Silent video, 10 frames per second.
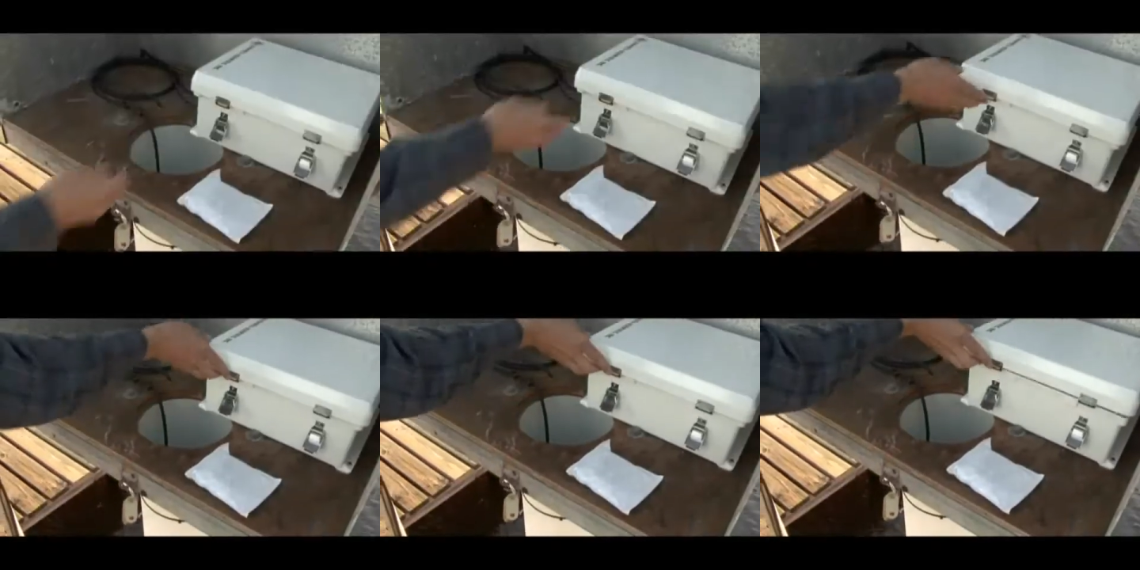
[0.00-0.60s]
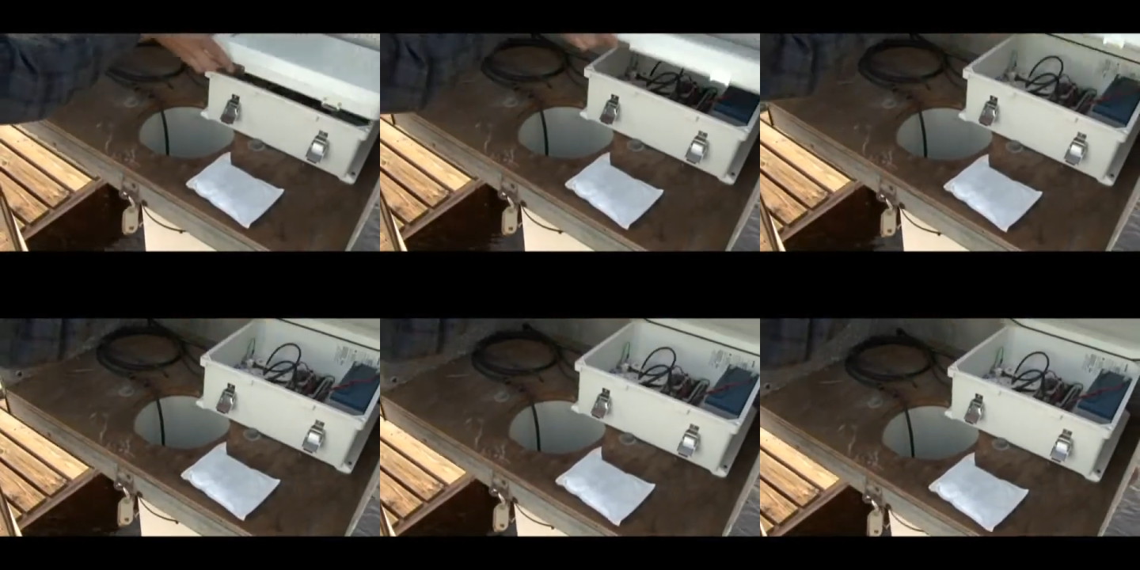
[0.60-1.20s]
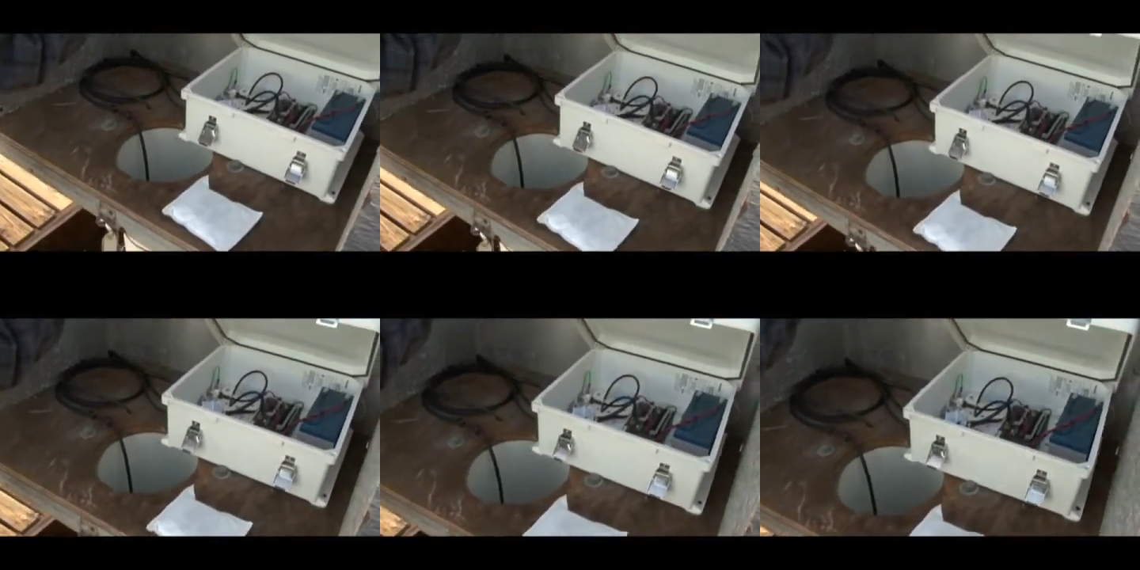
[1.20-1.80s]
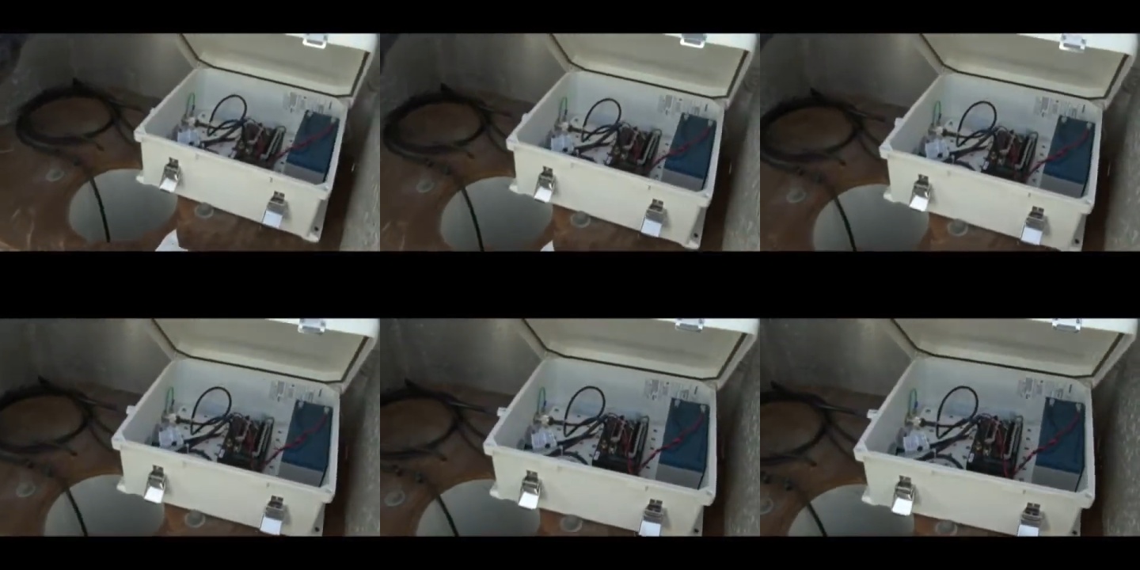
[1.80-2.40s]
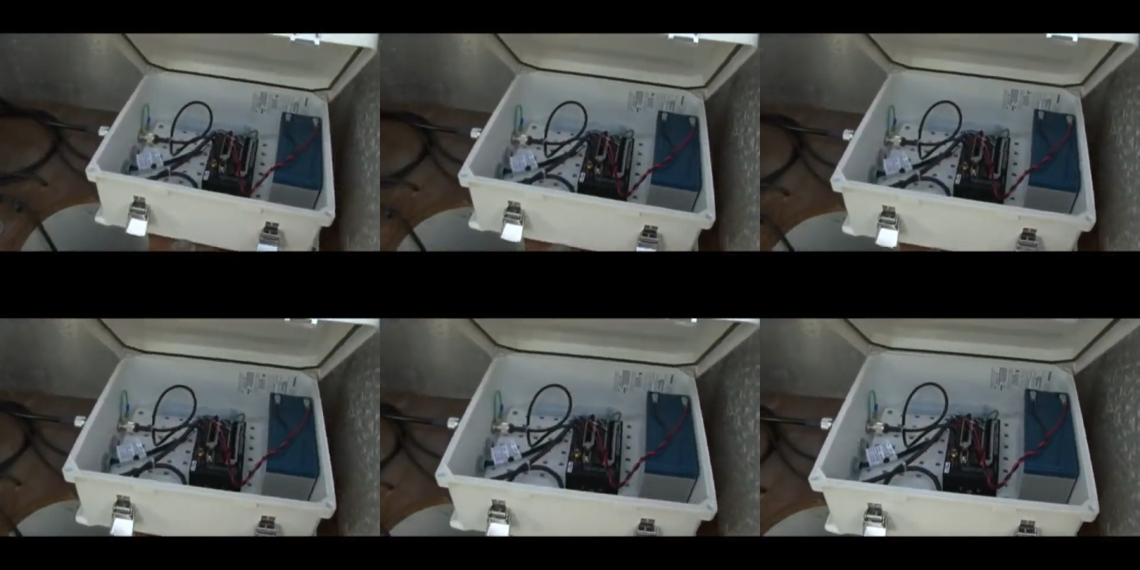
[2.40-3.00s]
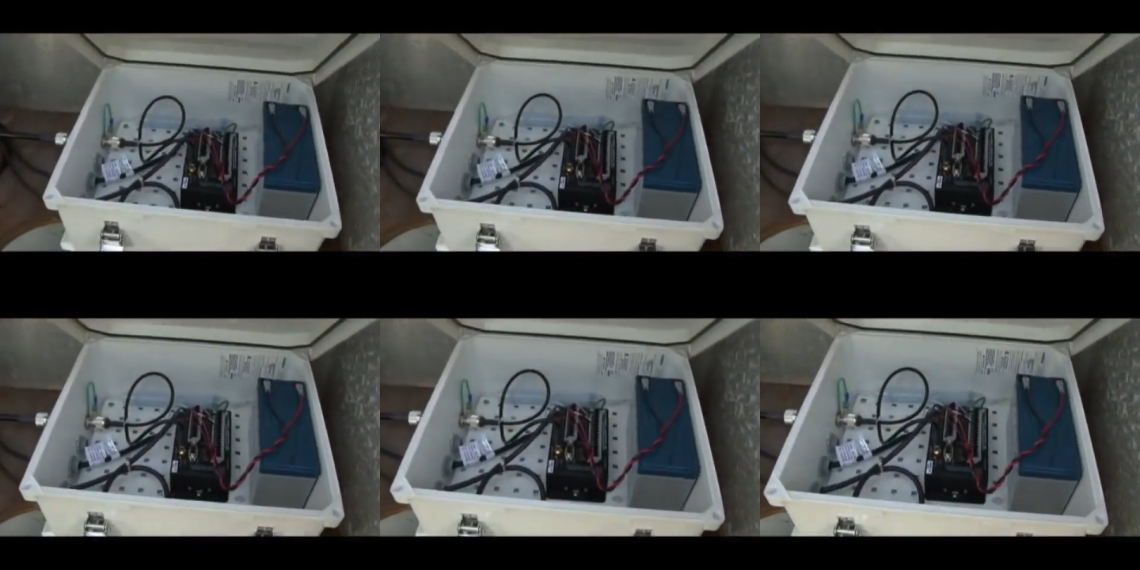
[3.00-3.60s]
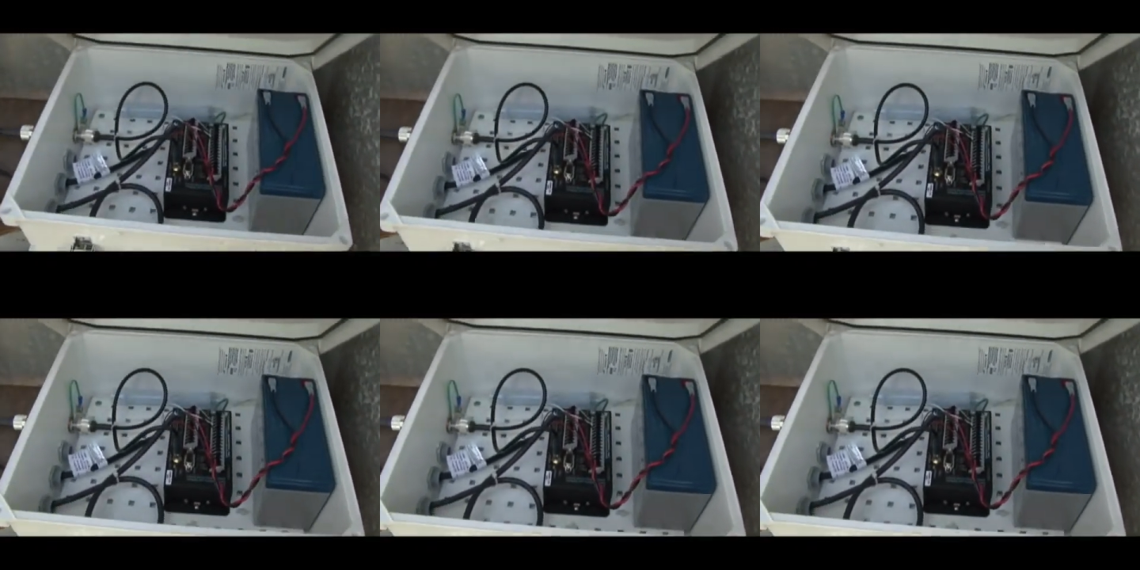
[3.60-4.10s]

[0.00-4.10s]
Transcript: No face is visible, so there are no lips to read.